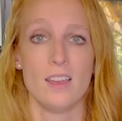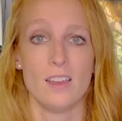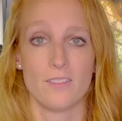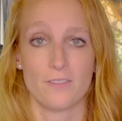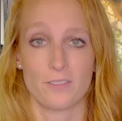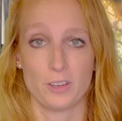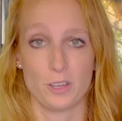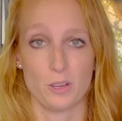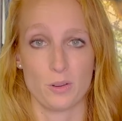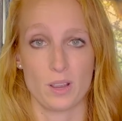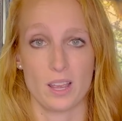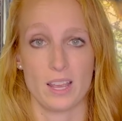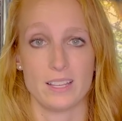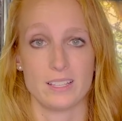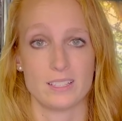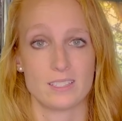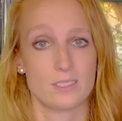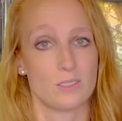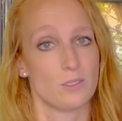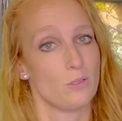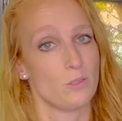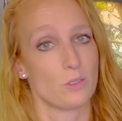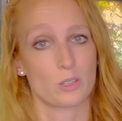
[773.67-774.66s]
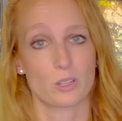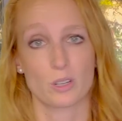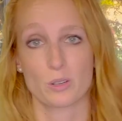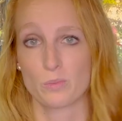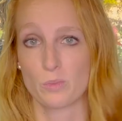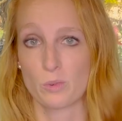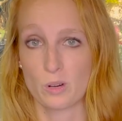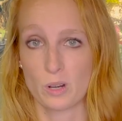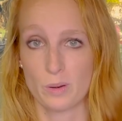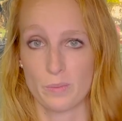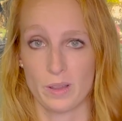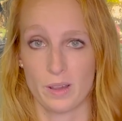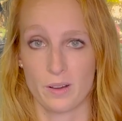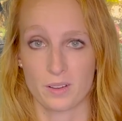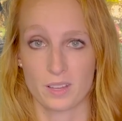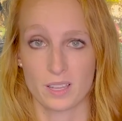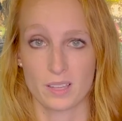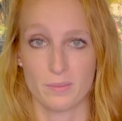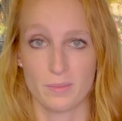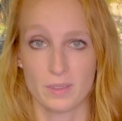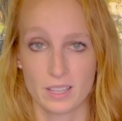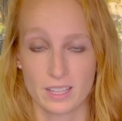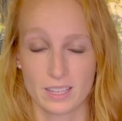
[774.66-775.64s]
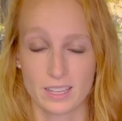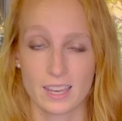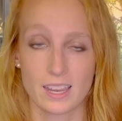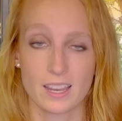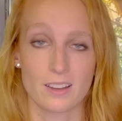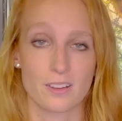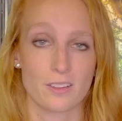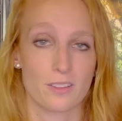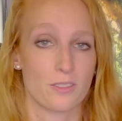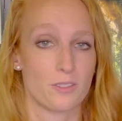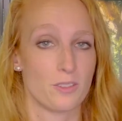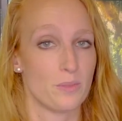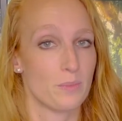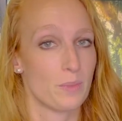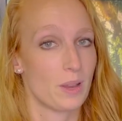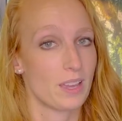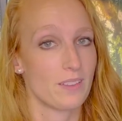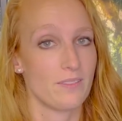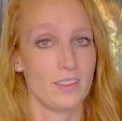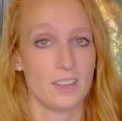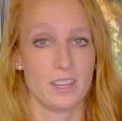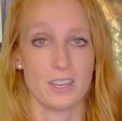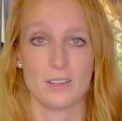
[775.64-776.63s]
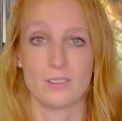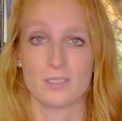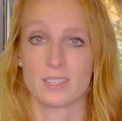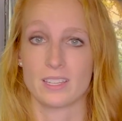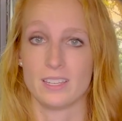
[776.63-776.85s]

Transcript: for you guys to learn more about chameleon care through my videos,